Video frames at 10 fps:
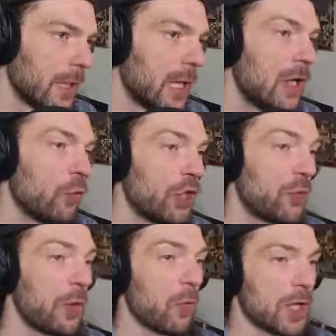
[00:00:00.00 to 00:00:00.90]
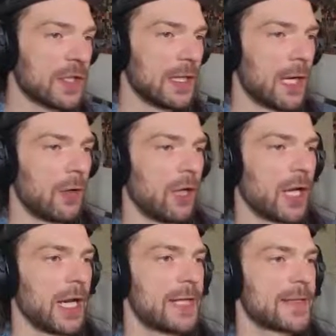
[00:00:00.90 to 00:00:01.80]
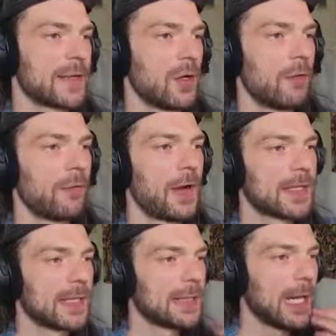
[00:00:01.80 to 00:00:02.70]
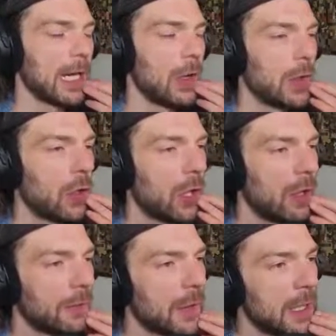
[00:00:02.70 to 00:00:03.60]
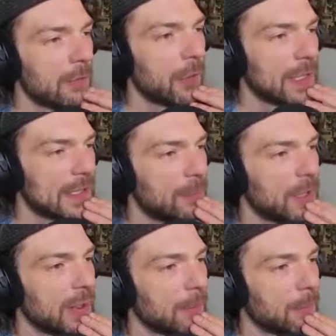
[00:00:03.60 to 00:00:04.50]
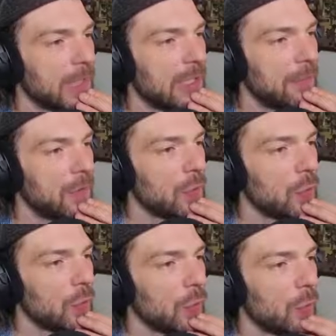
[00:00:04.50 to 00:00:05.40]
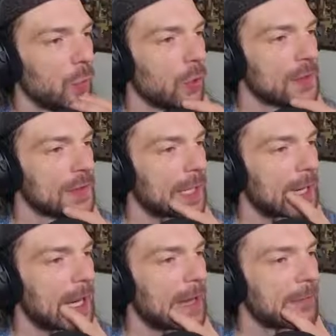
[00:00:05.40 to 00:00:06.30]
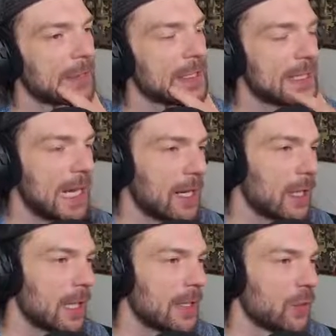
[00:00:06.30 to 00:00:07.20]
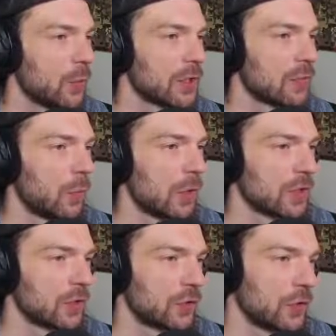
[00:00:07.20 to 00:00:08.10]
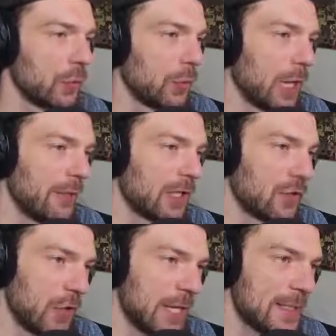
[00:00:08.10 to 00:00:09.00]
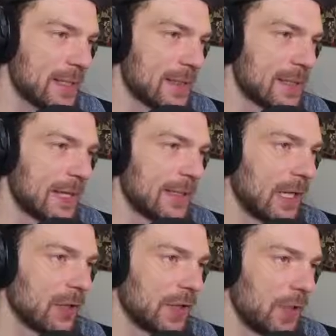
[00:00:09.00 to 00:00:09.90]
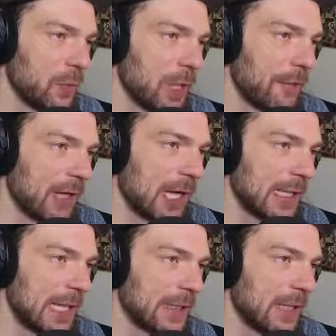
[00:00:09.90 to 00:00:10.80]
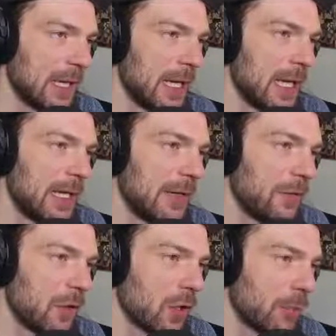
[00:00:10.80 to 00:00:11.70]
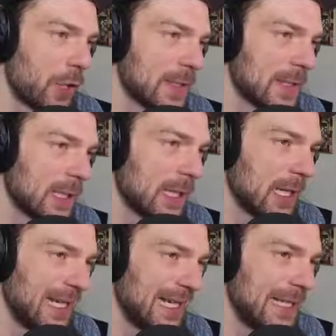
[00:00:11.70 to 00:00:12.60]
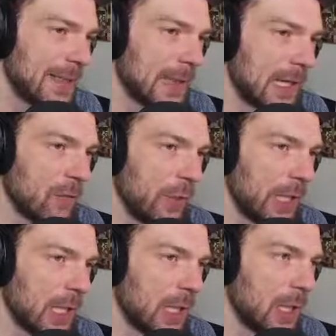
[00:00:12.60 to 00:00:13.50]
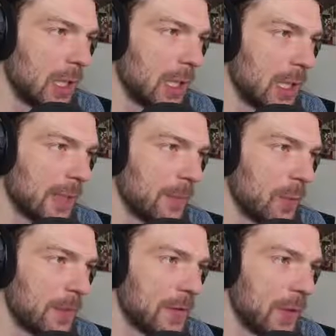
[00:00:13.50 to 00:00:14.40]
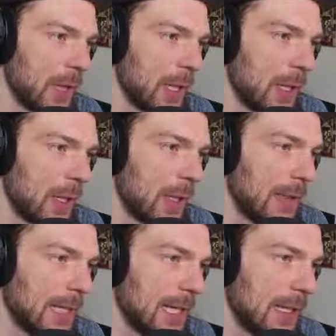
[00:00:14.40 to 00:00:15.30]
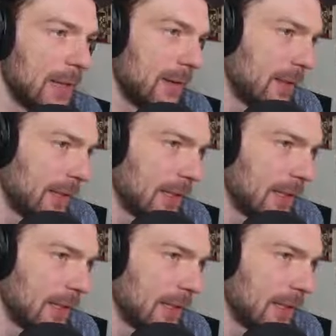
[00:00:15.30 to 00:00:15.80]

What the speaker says: Which we want in our case. So fast attack on or off. For example, if you would have a snare and you would want to have the transient stand out, then you would have it like that. And if you're compressing a lead like we are at the moment, then